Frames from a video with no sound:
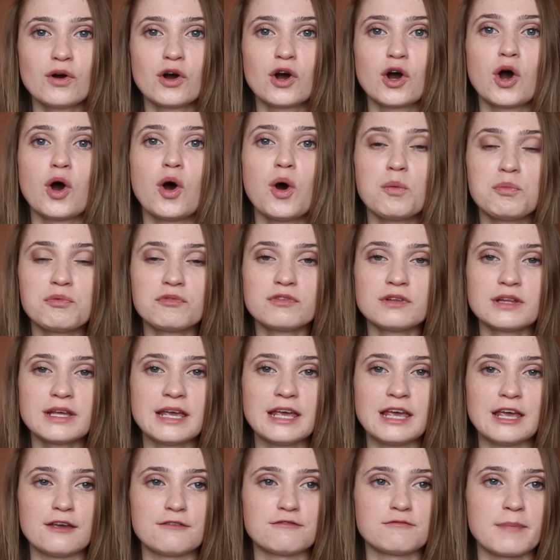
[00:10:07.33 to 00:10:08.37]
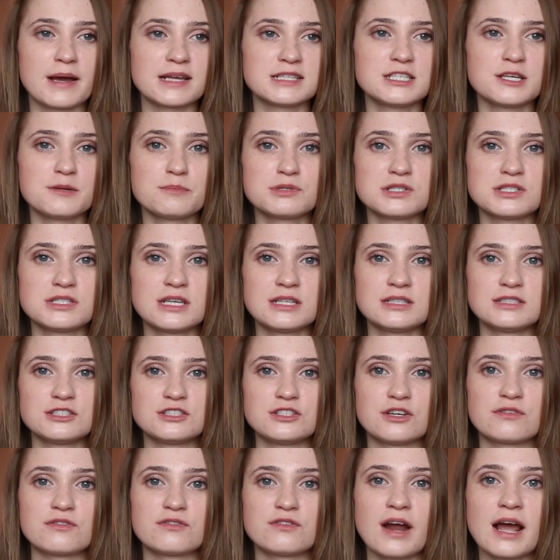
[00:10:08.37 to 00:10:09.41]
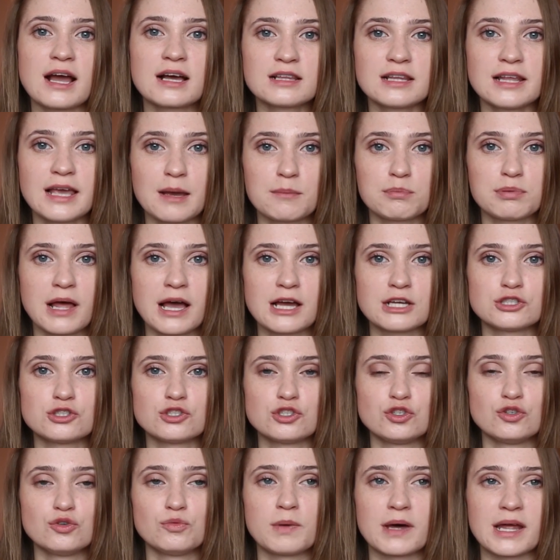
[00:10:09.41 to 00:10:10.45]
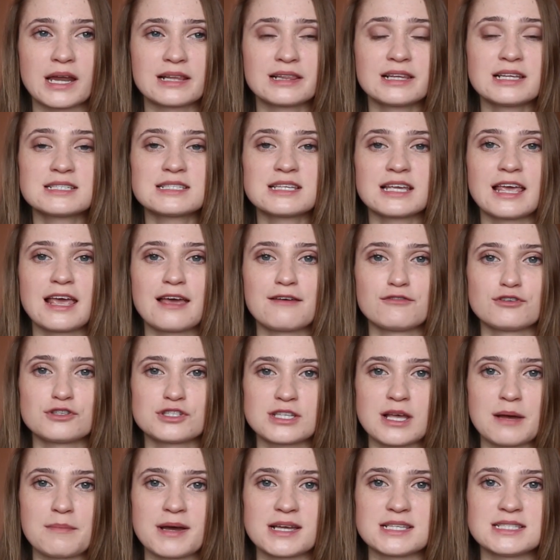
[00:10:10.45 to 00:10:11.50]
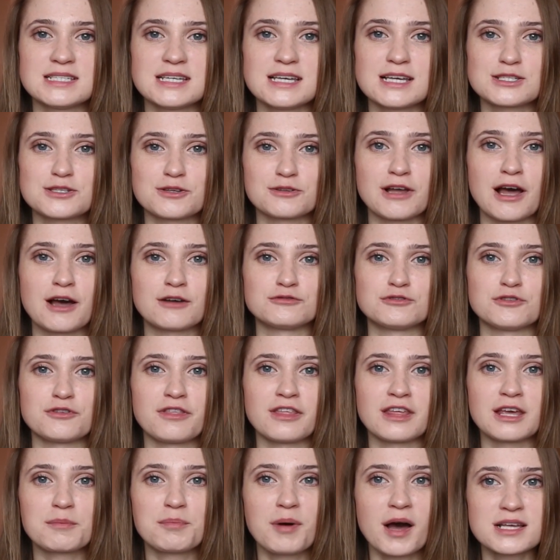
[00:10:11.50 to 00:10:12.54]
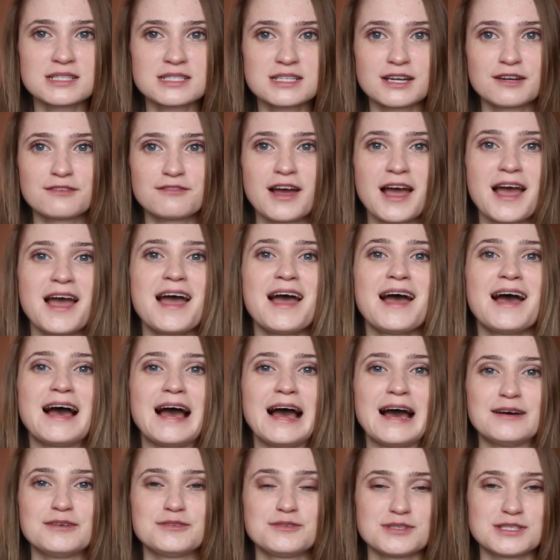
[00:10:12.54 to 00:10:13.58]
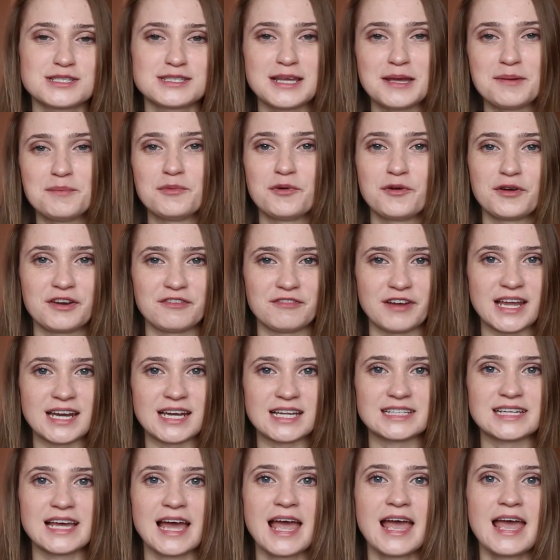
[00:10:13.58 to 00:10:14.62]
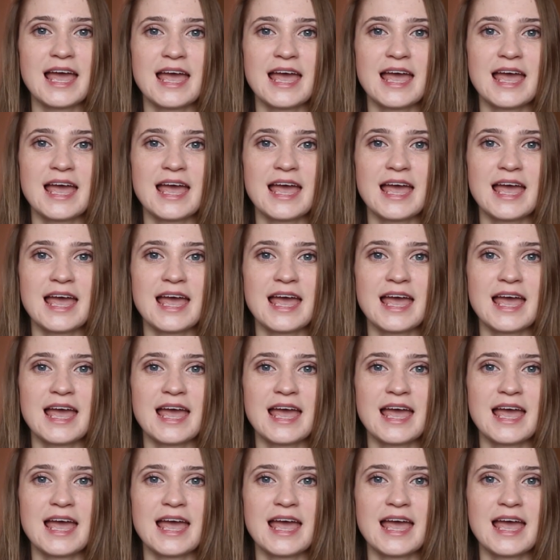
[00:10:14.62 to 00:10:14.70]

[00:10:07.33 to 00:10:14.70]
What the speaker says: Hopefully, if my tips didn't directly apply to you, but at least I gave you some ideas on how to think positive, how to stay motivated.